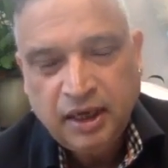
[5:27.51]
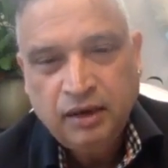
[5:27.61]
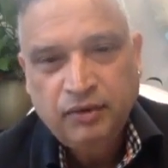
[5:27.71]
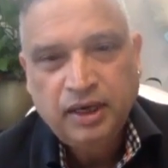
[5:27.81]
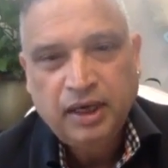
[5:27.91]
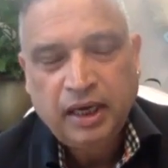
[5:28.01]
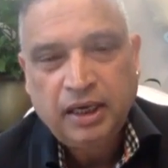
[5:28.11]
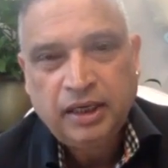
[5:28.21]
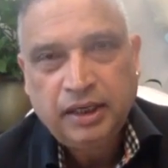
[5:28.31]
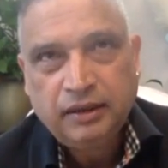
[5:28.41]
where
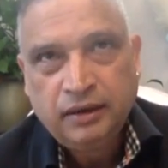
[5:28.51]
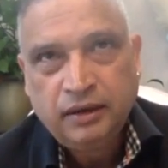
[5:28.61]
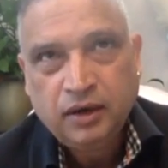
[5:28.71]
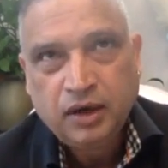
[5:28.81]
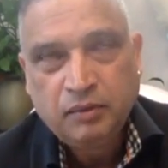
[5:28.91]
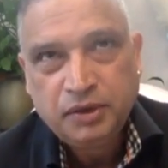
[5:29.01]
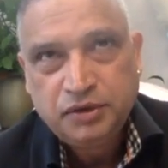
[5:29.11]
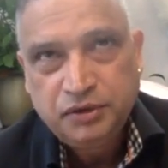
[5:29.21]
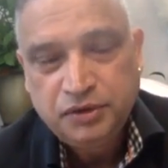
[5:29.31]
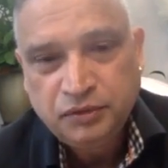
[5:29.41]
I got
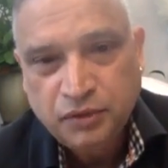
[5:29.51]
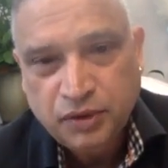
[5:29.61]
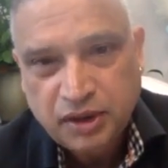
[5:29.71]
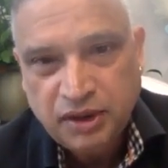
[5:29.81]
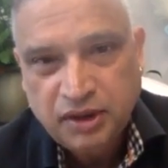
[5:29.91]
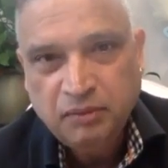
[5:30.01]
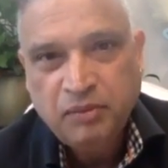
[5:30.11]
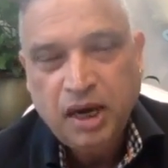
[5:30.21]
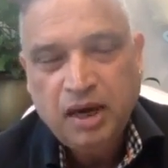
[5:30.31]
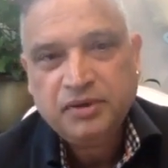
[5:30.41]
opportunity to work in the
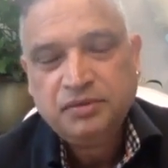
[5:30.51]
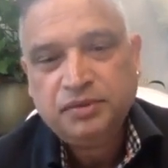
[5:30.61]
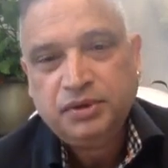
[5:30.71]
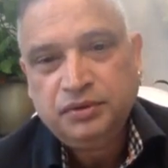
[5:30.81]
Bahamas for